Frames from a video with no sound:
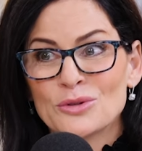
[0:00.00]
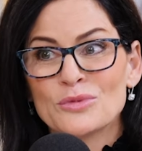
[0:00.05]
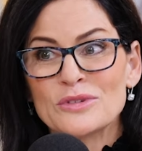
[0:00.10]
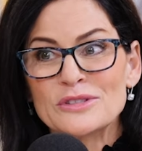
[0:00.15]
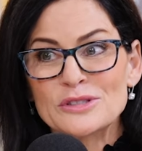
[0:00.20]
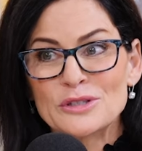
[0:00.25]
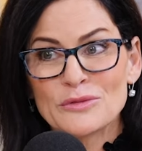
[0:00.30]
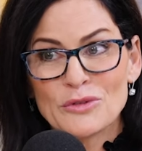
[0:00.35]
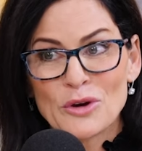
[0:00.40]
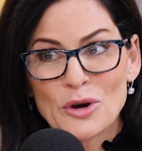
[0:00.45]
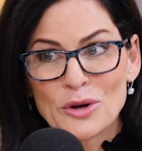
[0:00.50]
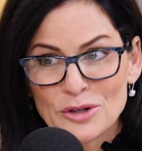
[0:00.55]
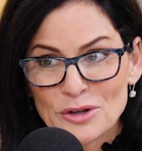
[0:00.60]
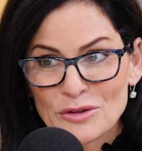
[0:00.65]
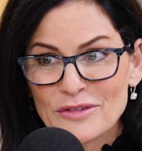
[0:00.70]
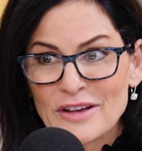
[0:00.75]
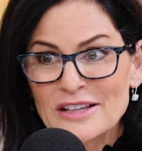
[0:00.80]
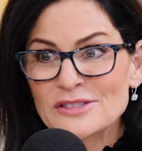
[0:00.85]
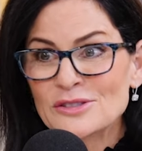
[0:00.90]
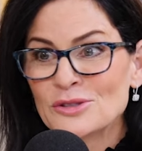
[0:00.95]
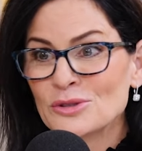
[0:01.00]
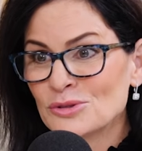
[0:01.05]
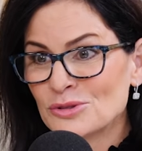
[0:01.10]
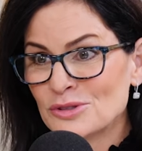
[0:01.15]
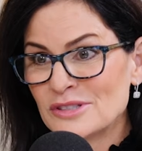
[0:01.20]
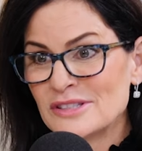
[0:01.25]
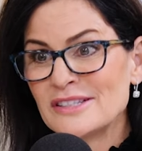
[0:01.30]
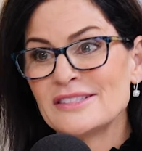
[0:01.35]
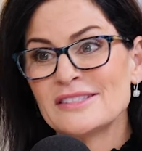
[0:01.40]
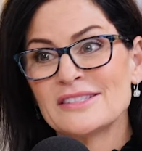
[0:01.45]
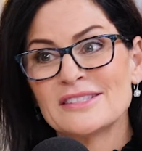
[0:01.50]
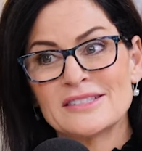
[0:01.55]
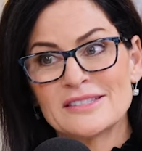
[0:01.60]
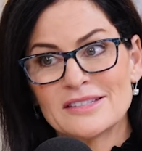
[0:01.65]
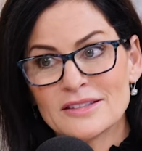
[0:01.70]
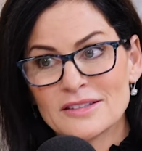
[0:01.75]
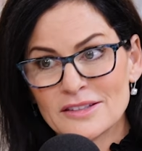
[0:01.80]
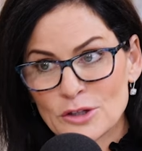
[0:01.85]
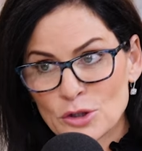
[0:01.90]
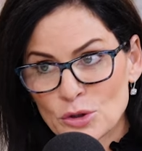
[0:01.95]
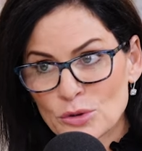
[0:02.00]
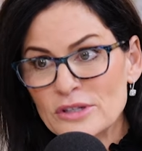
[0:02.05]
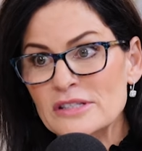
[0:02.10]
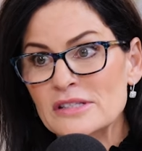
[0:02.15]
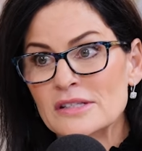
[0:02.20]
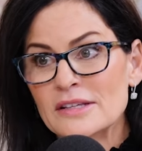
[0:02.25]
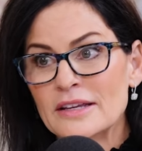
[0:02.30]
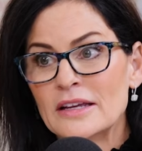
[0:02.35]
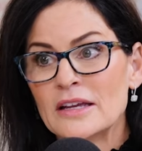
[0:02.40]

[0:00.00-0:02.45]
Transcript: Your risk of cardiovascular disease is still increased.